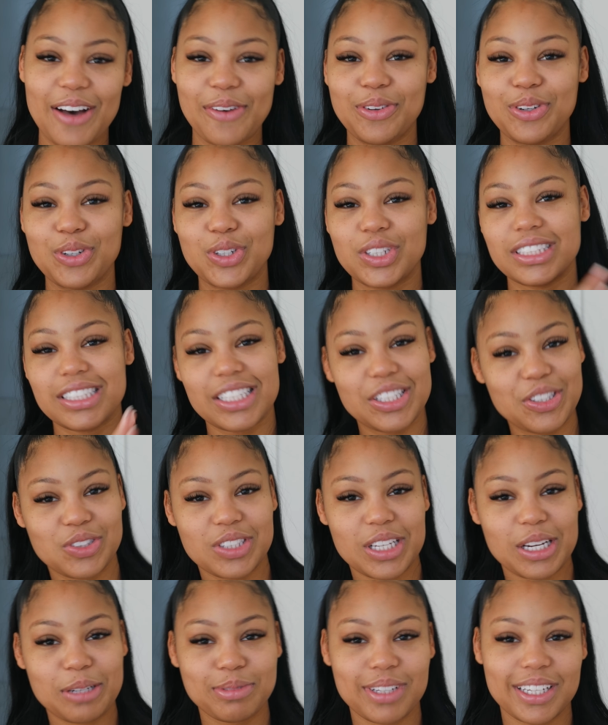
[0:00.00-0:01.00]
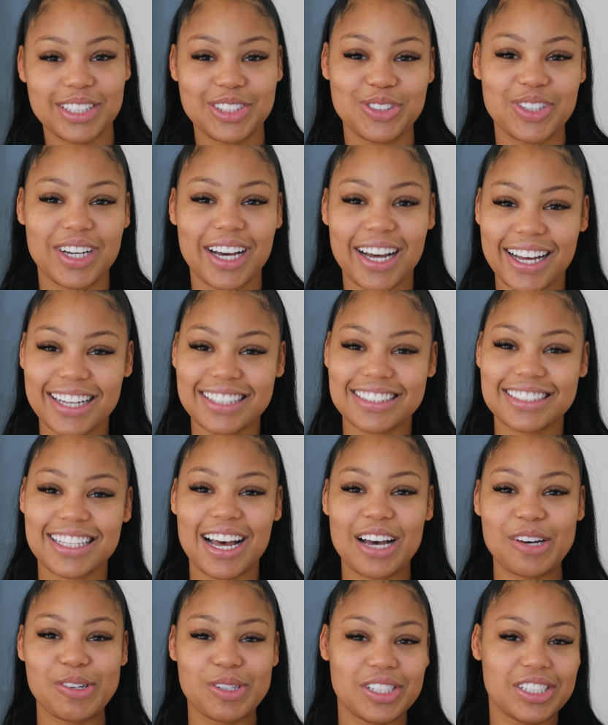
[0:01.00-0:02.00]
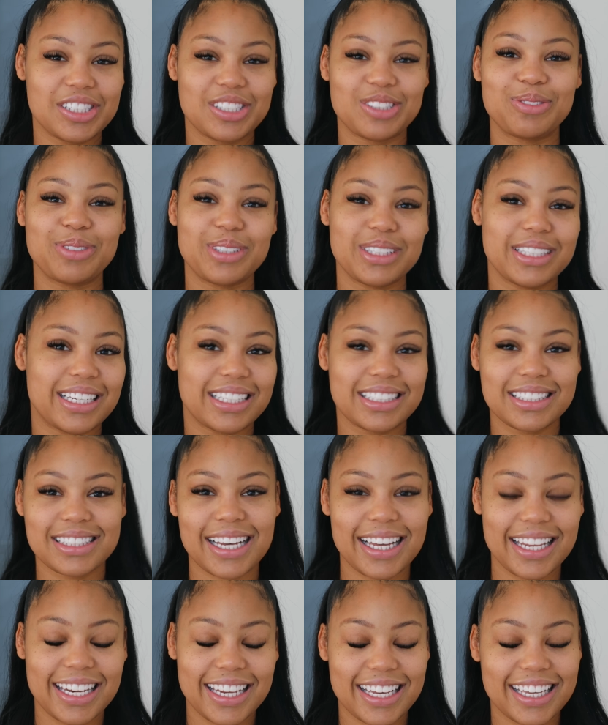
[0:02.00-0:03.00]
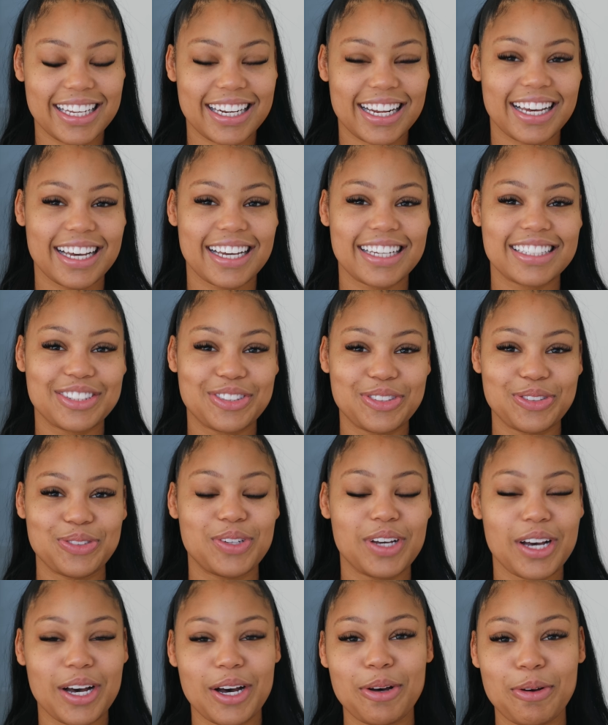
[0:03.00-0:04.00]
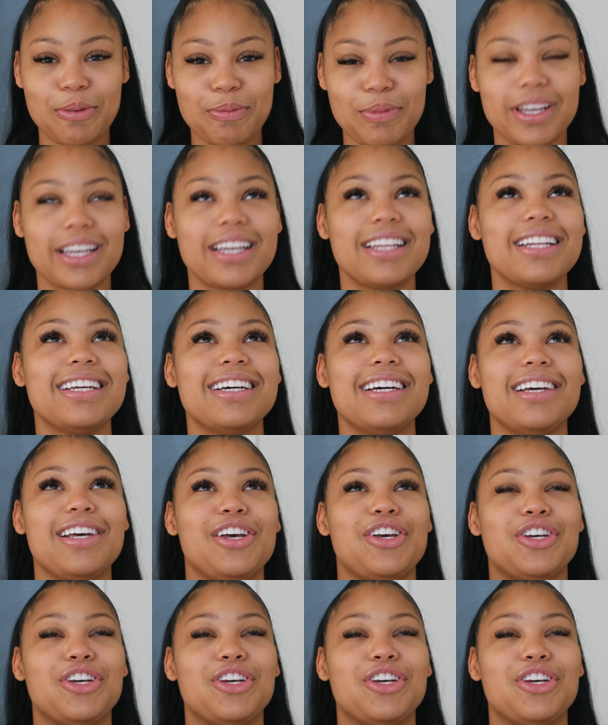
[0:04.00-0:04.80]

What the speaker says: I will continue to update you guys. I was just really excited and I had to come and